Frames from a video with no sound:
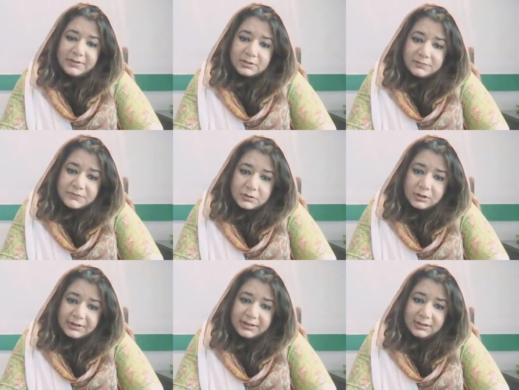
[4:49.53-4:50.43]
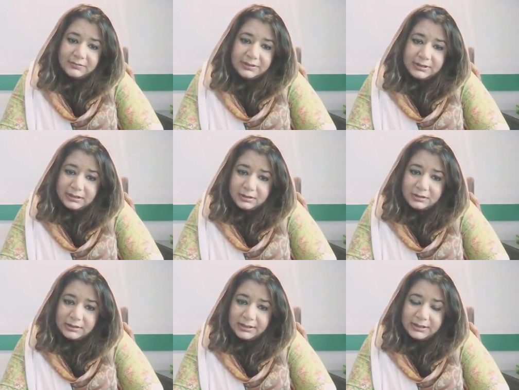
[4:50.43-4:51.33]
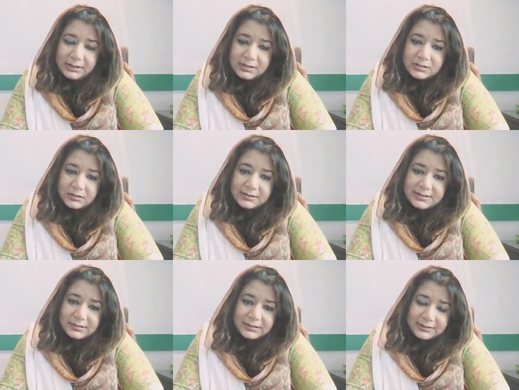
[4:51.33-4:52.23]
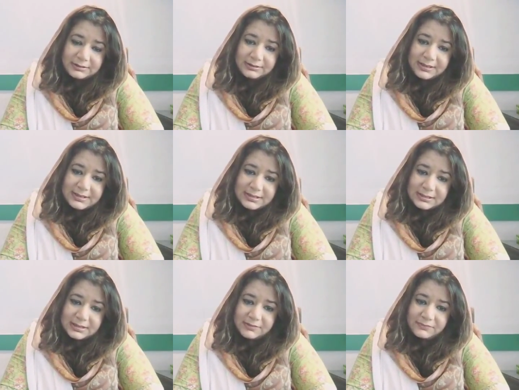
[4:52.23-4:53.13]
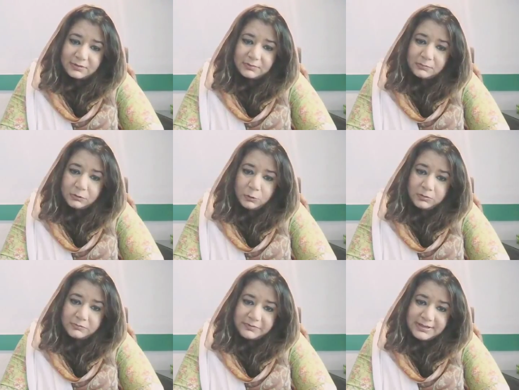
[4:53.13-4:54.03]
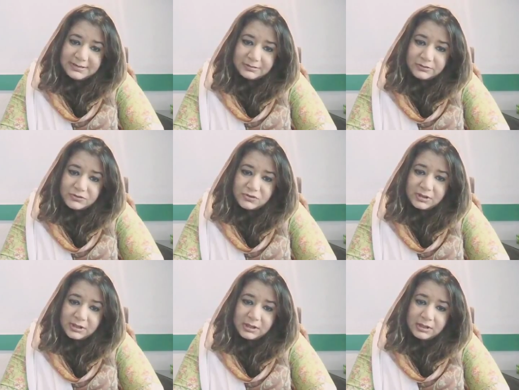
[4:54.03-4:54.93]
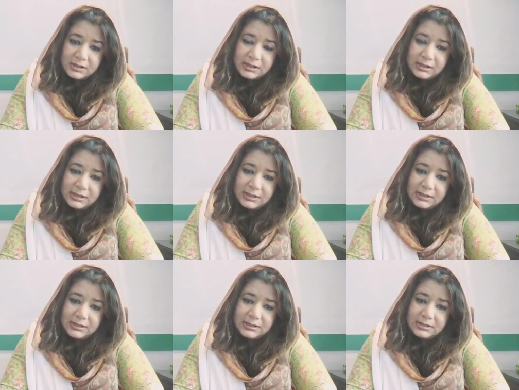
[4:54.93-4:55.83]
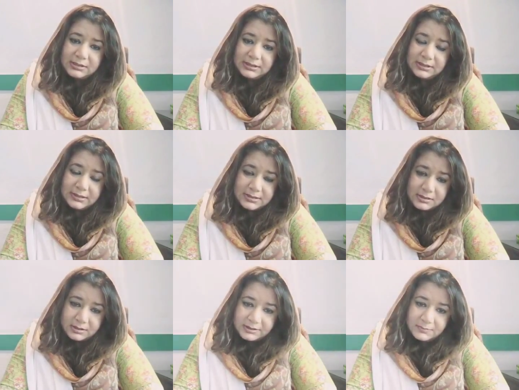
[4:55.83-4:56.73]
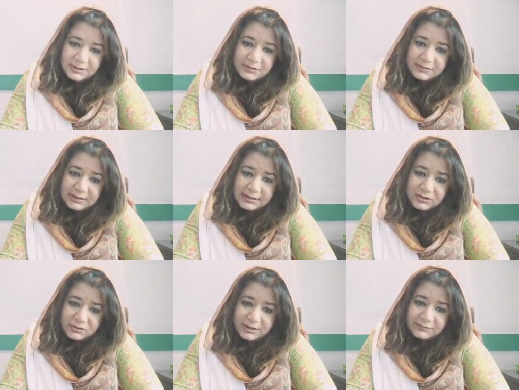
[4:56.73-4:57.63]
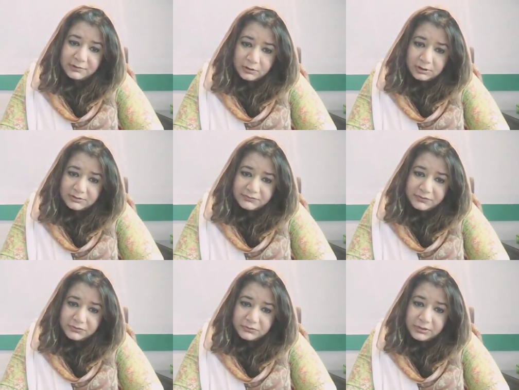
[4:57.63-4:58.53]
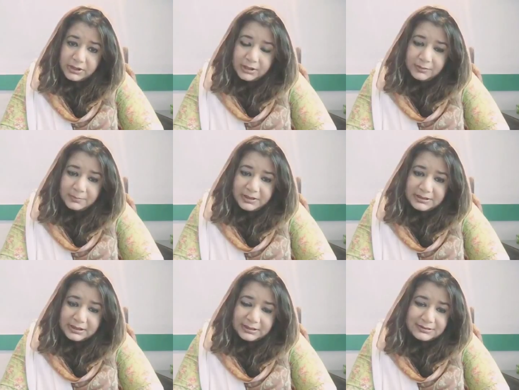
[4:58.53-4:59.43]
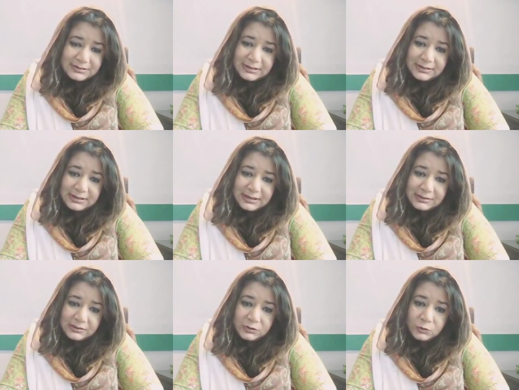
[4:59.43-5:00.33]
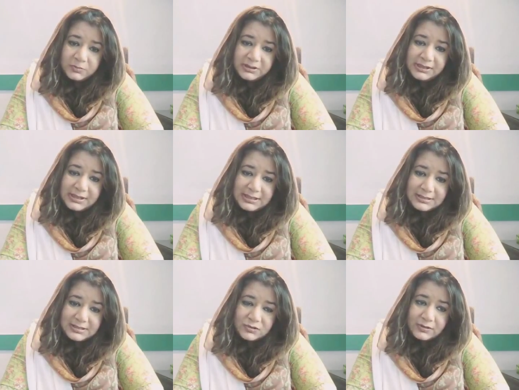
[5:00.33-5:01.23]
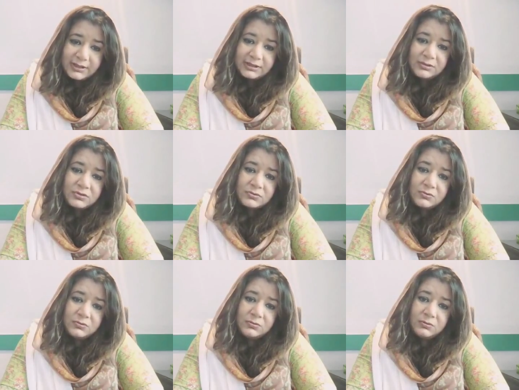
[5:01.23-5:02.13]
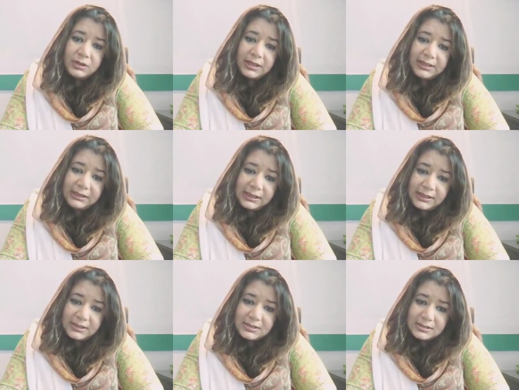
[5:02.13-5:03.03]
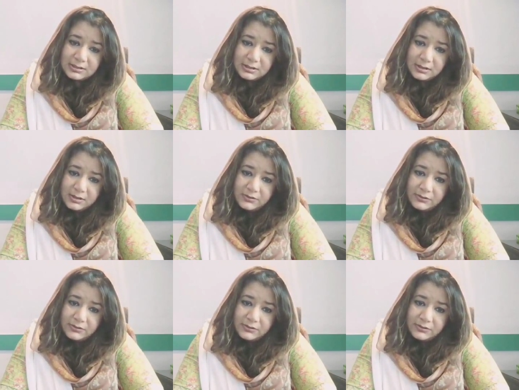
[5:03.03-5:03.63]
talk here and there. Like I saw this article yesterday from Global Research, and then there's a documentary that I shared with all of you. But other than that, nobody is trying to highlight the